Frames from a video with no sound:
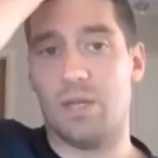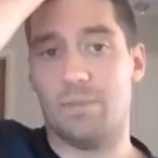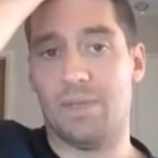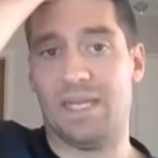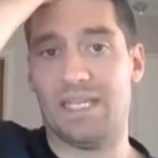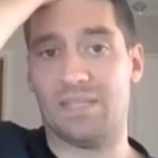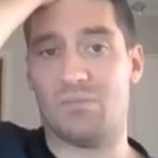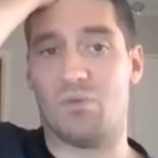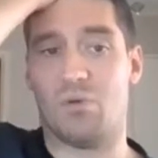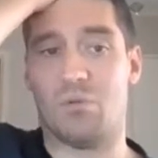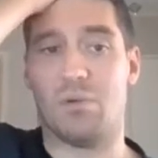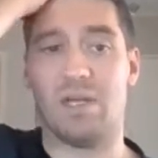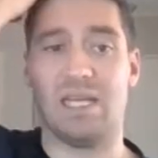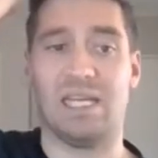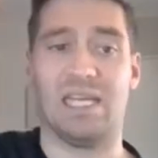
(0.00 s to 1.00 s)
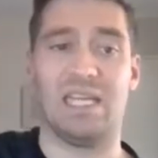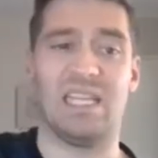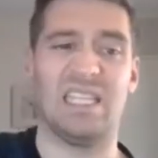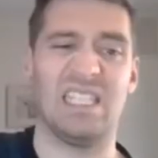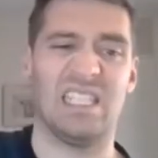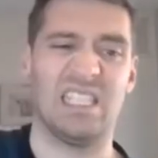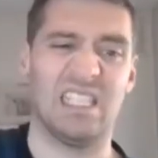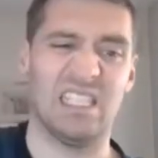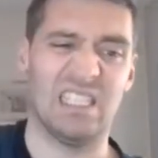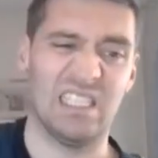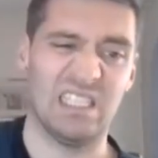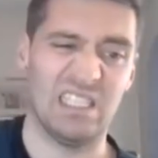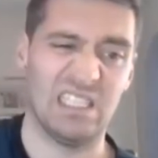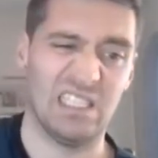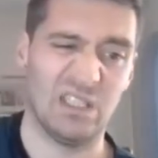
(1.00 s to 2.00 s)
is probably
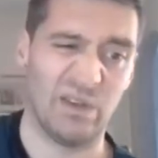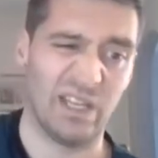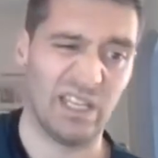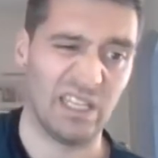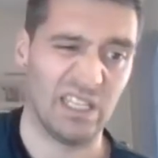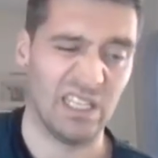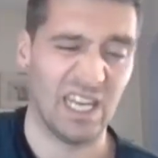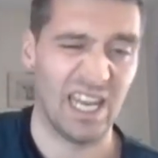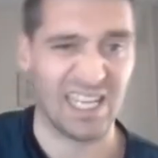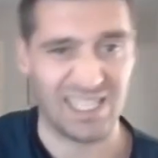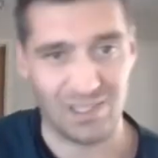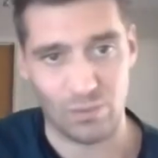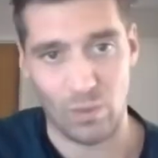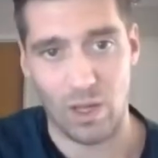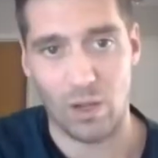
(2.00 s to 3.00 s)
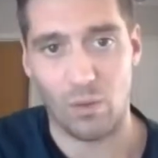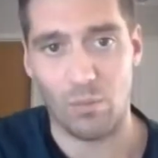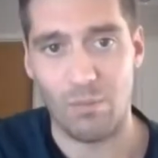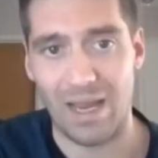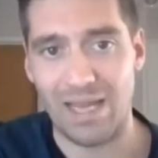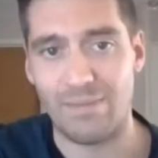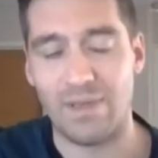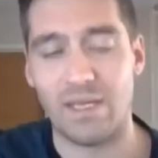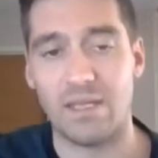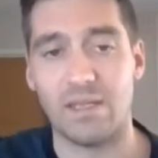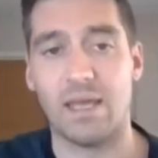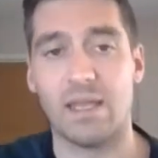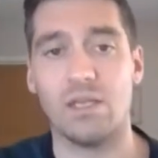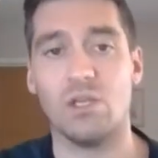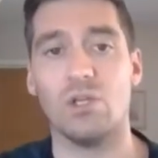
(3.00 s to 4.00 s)
doing less well maybe
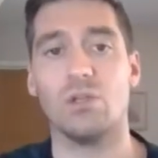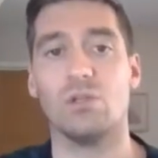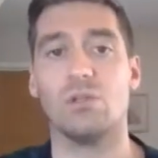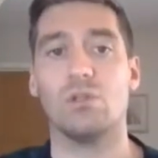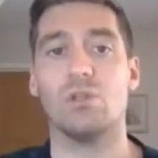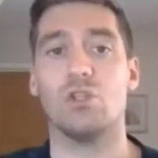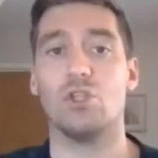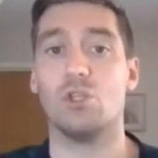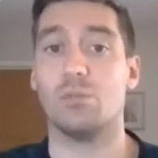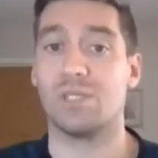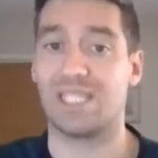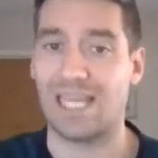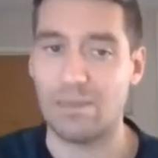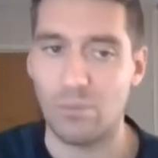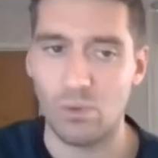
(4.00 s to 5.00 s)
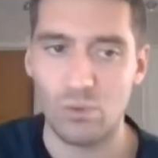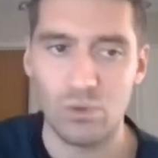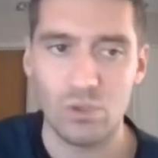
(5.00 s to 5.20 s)
than your consumer staples.